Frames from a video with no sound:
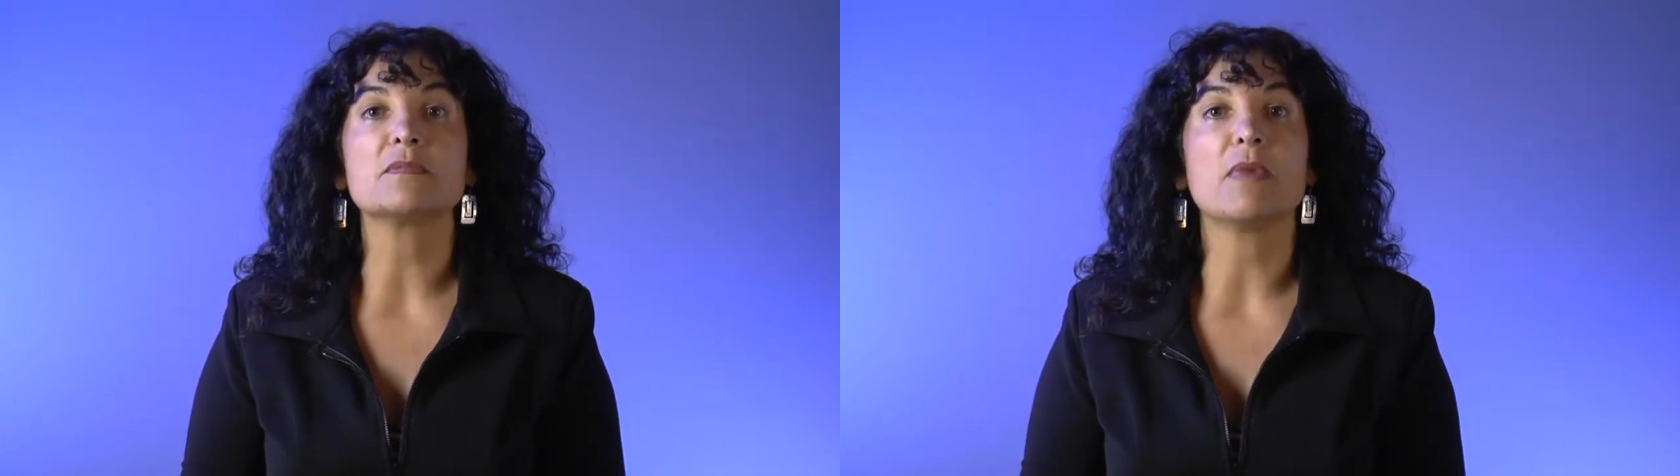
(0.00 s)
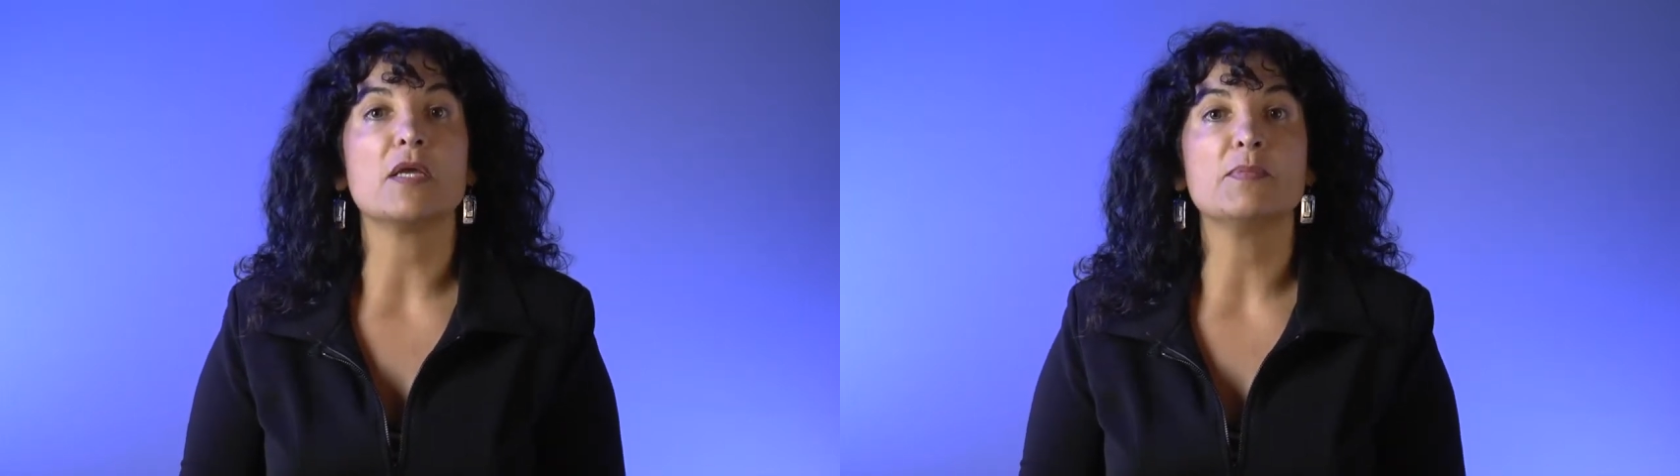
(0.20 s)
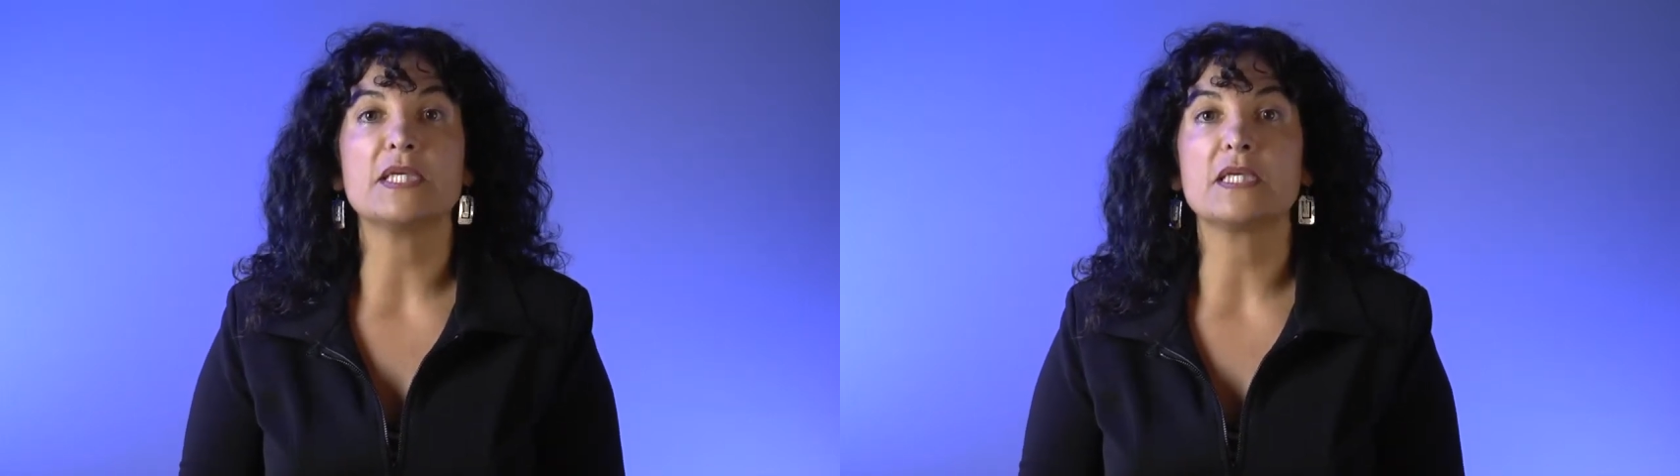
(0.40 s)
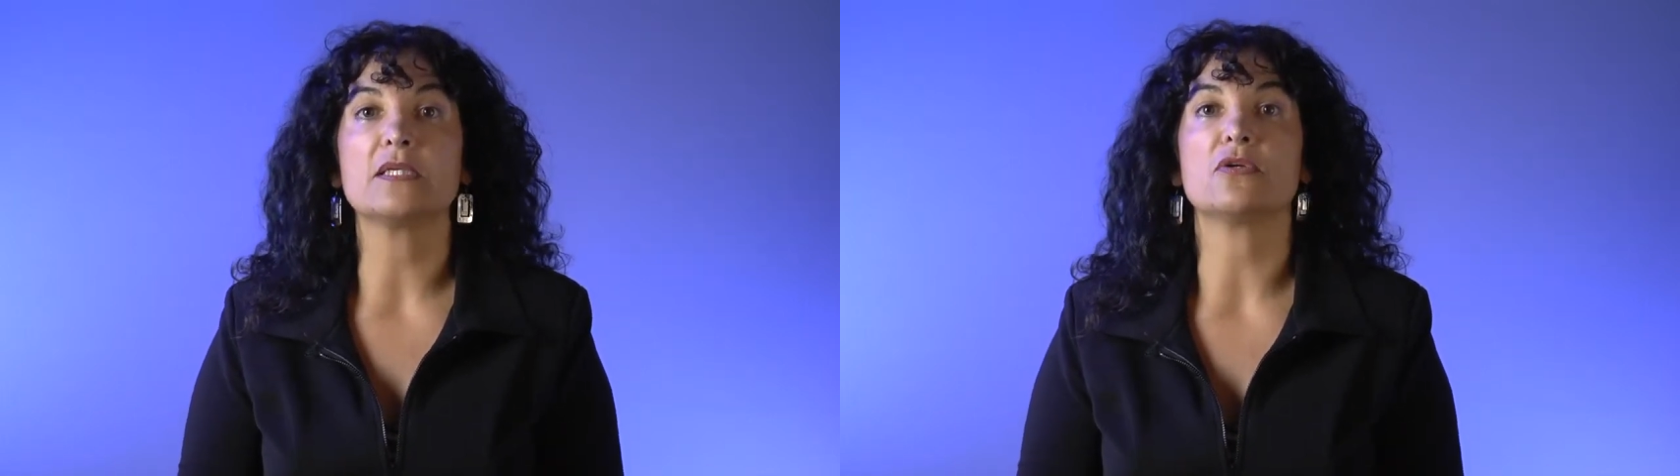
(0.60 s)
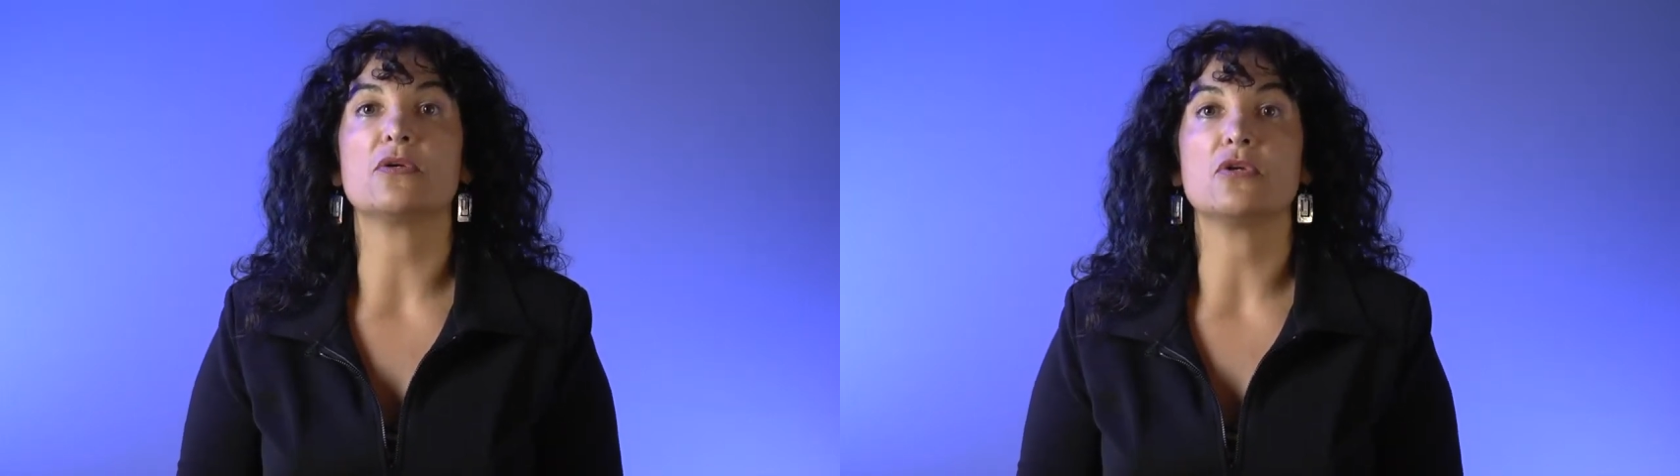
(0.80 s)
my
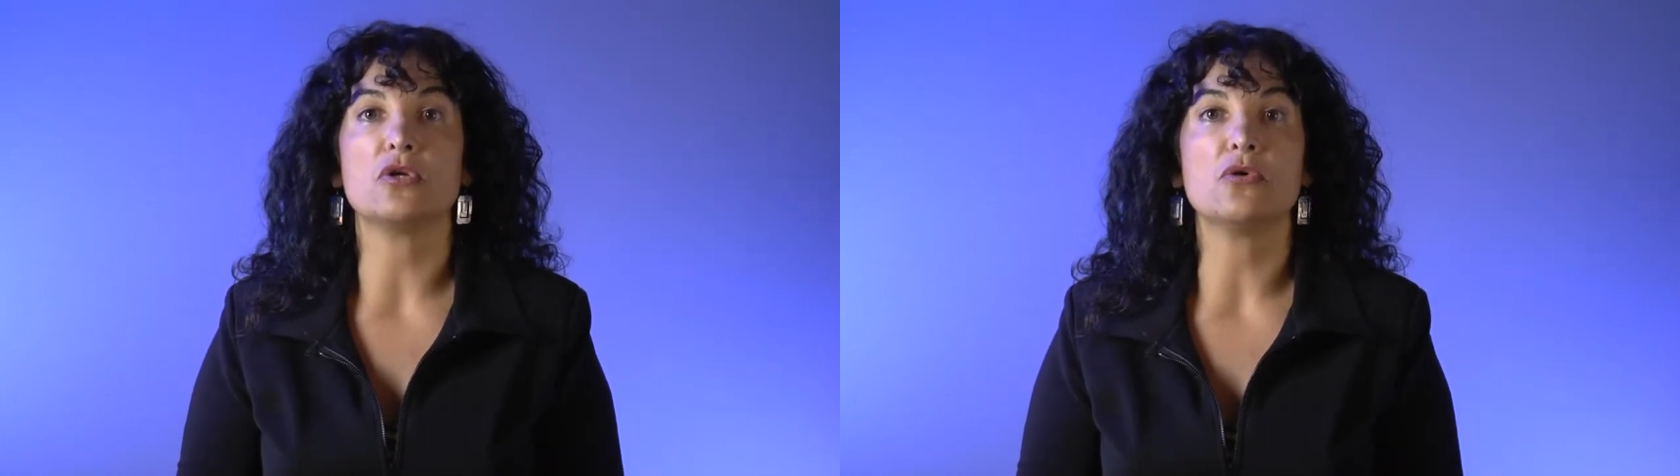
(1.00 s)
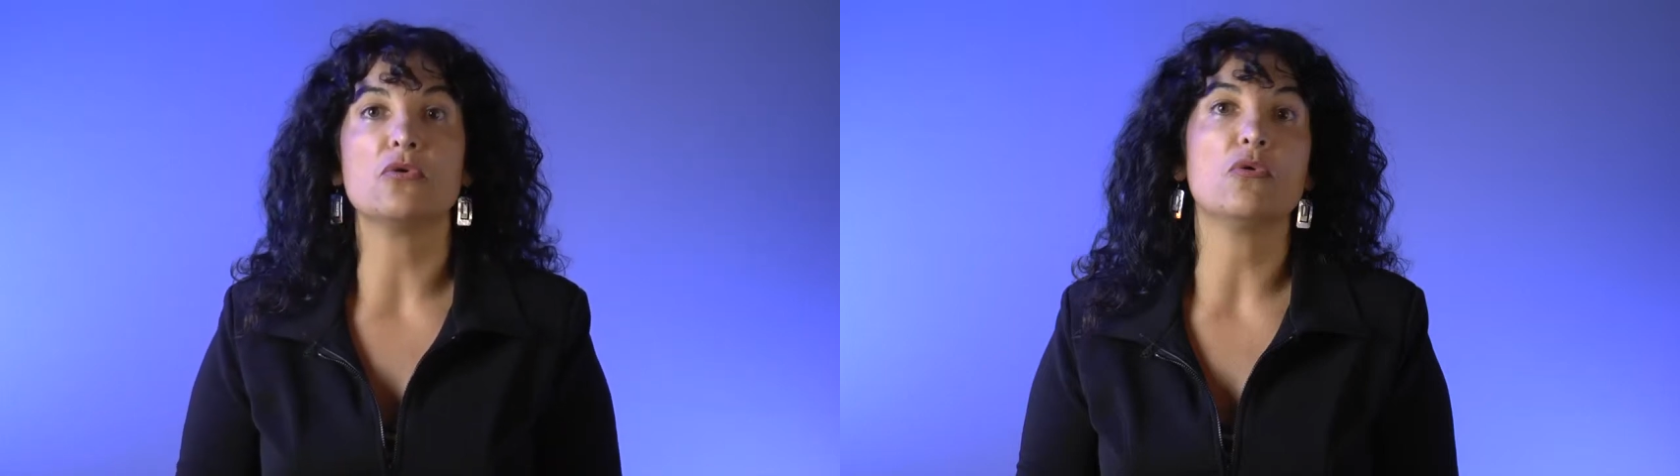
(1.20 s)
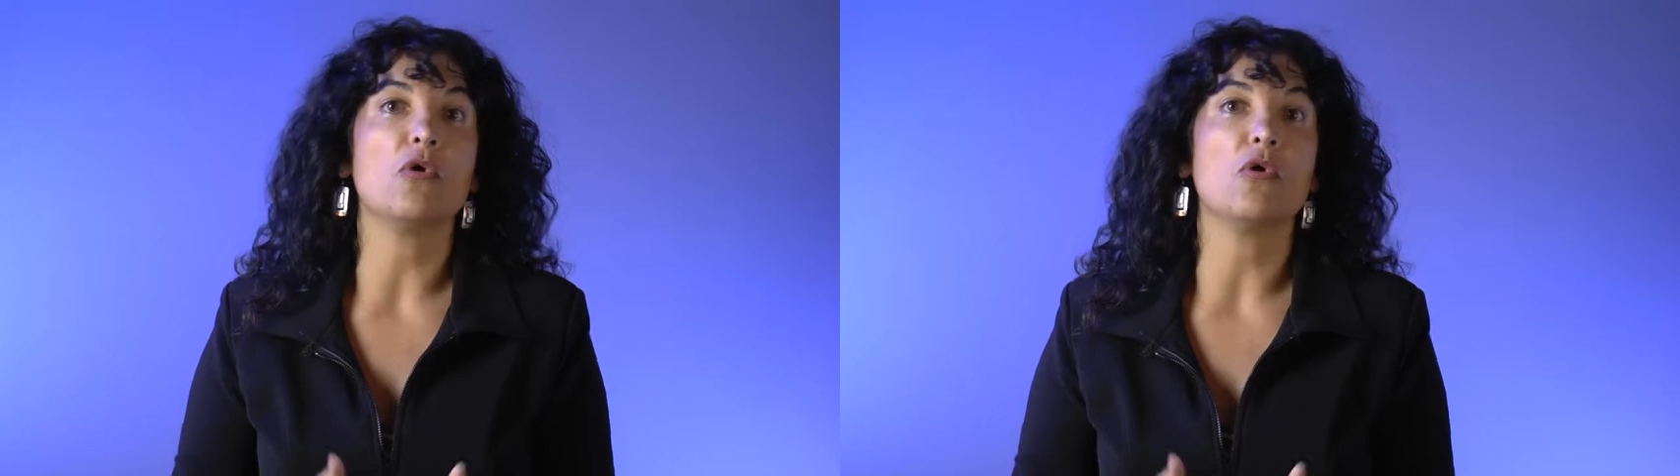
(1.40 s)
beginner low,